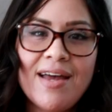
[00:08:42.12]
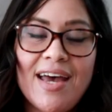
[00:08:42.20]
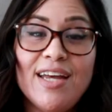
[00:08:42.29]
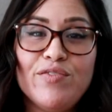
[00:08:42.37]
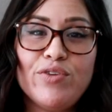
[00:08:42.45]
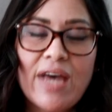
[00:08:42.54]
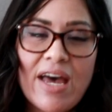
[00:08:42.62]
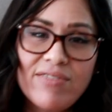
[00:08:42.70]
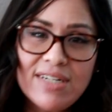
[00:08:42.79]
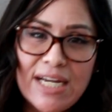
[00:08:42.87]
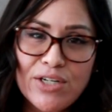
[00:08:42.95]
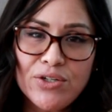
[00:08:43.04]
And if you
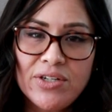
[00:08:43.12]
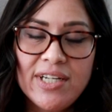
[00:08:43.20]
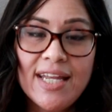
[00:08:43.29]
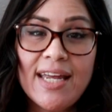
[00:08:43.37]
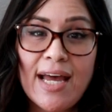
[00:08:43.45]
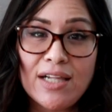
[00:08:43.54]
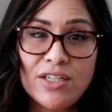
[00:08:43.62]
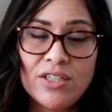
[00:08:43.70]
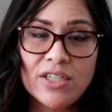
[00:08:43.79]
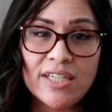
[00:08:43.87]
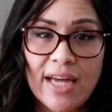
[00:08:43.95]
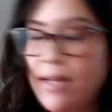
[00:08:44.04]
haven't downloaded the
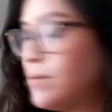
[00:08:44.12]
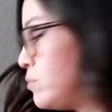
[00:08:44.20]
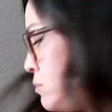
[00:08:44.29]
calendar yet,